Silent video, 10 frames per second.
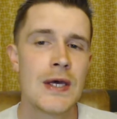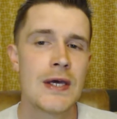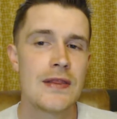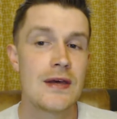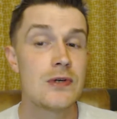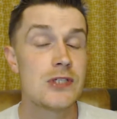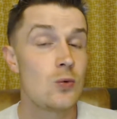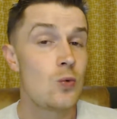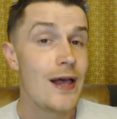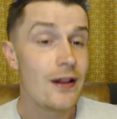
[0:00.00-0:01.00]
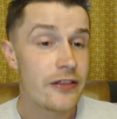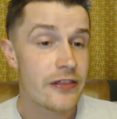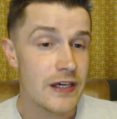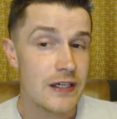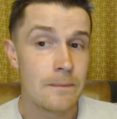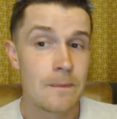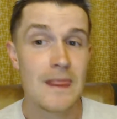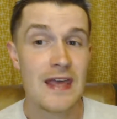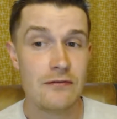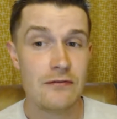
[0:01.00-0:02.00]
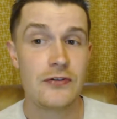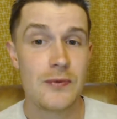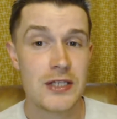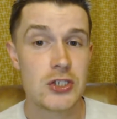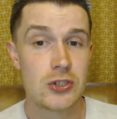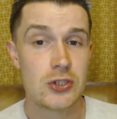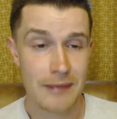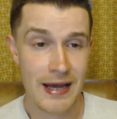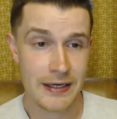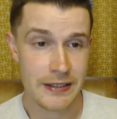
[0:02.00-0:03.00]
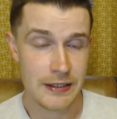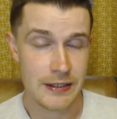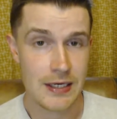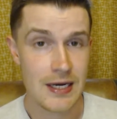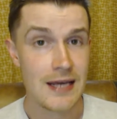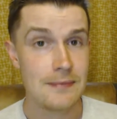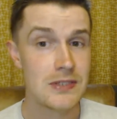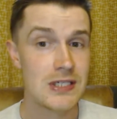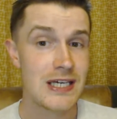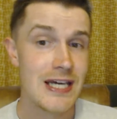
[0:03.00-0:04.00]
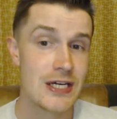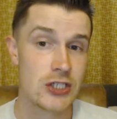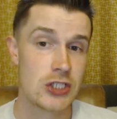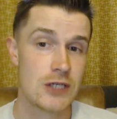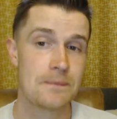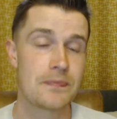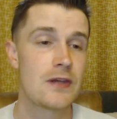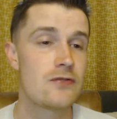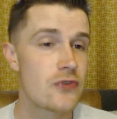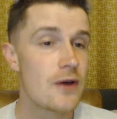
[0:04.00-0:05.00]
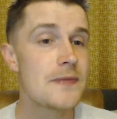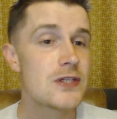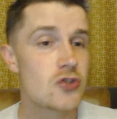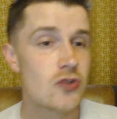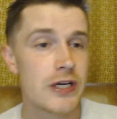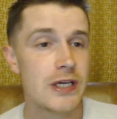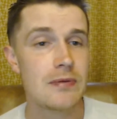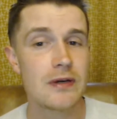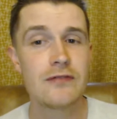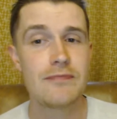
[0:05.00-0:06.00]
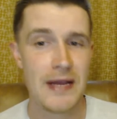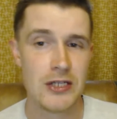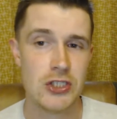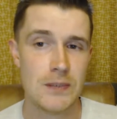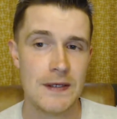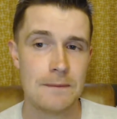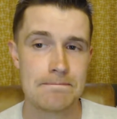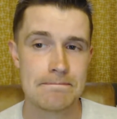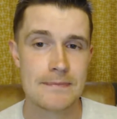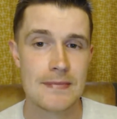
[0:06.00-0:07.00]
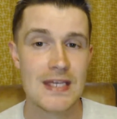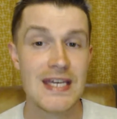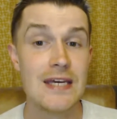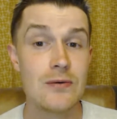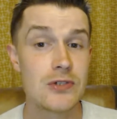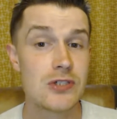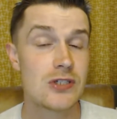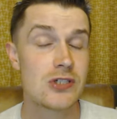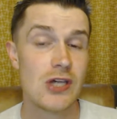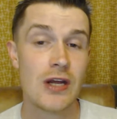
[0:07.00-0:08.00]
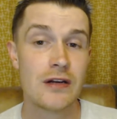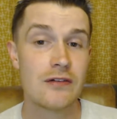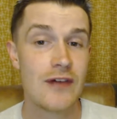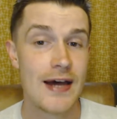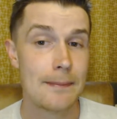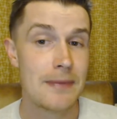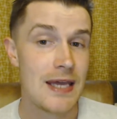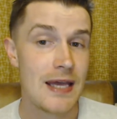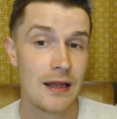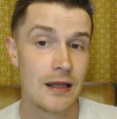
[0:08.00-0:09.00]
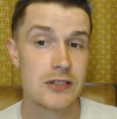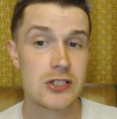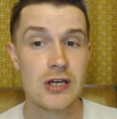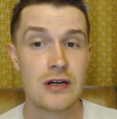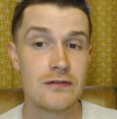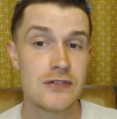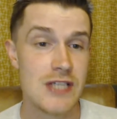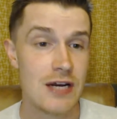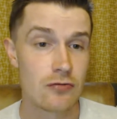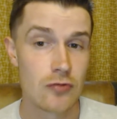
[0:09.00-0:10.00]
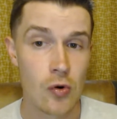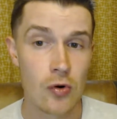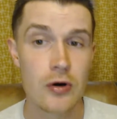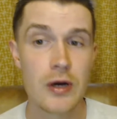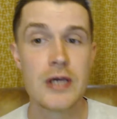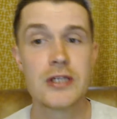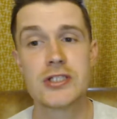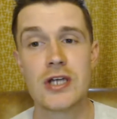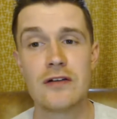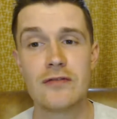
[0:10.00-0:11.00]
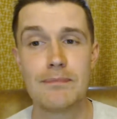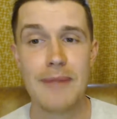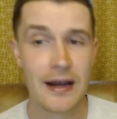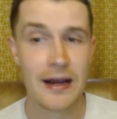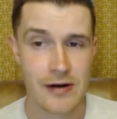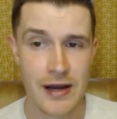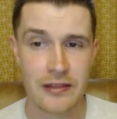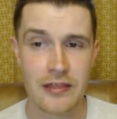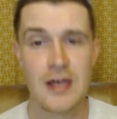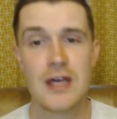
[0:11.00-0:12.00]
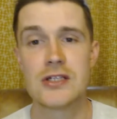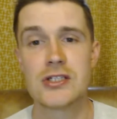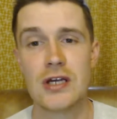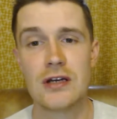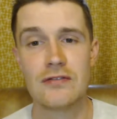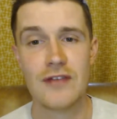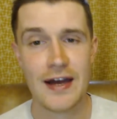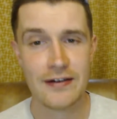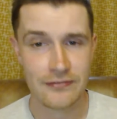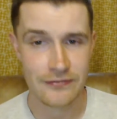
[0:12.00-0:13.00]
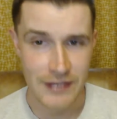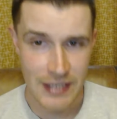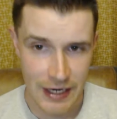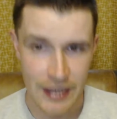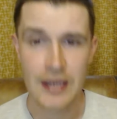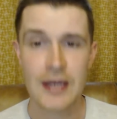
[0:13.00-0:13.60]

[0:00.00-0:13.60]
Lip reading: There was a wealthy, influential man named Kish from the tribe of Benjamin. He was the son of Abiel, son of Zeror, son of Bechorath, son of Aphiah,